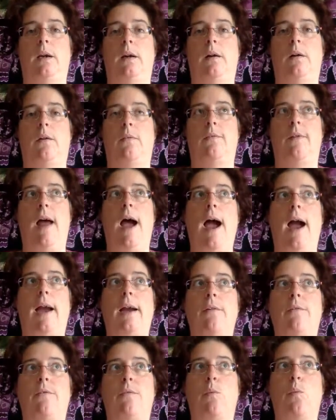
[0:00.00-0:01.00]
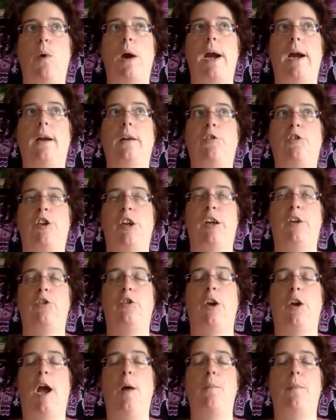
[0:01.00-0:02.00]
of life where change
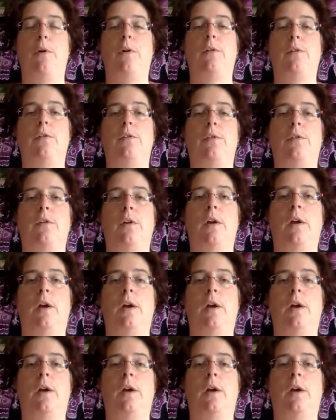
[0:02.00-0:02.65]
happens.